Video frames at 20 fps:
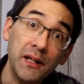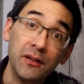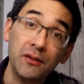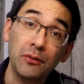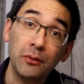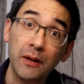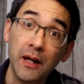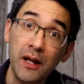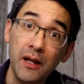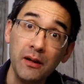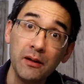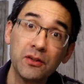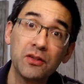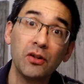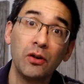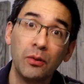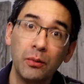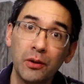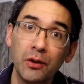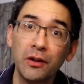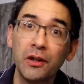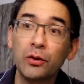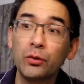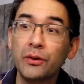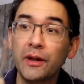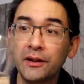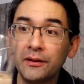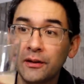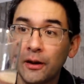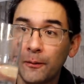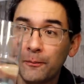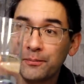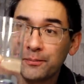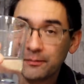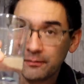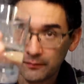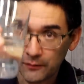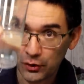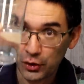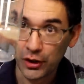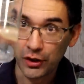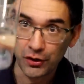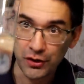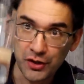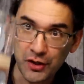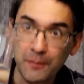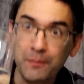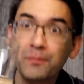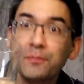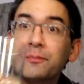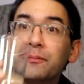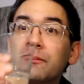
It, okay, so we're gonna do that now. Cheers.